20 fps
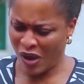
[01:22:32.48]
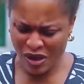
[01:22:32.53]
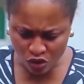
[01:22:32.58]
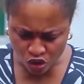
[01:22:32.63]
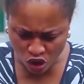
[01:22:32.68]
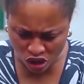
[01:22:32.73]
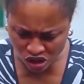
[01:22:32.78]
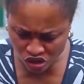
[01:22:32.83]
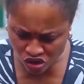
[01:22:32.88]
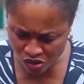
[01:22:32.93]
Why are
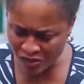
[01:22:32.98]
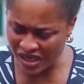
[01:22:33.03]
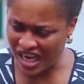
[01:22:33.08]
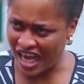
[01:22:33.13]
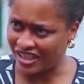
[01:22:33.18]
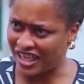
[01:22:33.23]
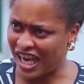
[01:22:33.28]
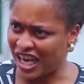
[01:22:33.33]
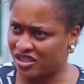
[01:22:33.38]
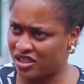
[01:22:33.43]
you talking to me
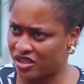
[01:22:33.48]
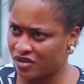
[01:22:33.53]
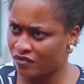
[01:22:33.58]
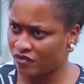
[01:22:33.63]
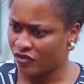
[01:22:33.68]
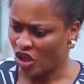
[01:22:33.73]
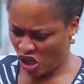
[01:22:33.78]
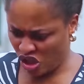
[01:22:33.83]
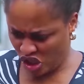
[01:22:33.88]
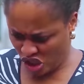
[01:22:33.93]
like that?
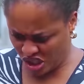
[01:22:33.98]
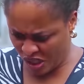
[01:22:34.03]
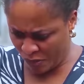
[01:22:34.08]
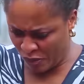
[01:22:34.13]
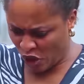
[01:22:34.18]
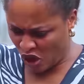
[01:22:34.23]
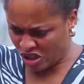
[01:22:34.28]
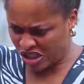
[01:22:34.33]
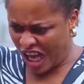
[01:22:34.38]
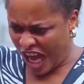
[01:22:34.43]
Is
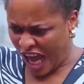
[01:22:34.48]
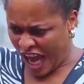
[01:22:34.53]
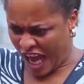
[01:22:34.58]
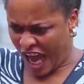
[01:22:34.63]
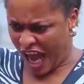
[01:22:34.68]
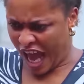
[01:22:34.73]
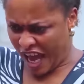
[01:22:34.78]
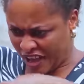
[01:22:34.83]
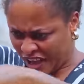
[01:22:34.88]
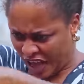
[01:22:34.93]
it because
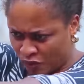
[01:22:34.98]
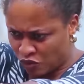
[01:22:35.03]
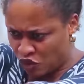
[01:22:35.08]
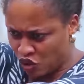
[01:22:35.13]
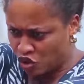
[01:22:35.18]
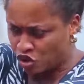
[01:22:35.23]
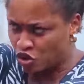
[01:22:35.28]
I came